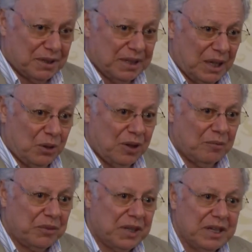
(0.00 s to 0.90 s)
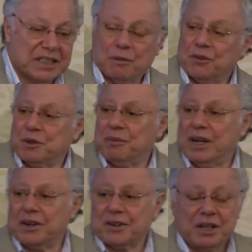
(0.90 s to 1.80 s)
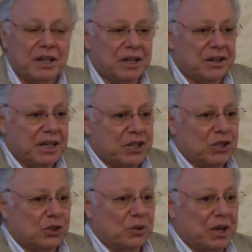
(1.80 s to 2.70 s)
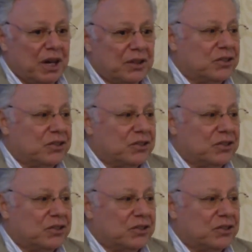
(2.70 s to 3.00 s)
Now, some of them are in relation to the heart,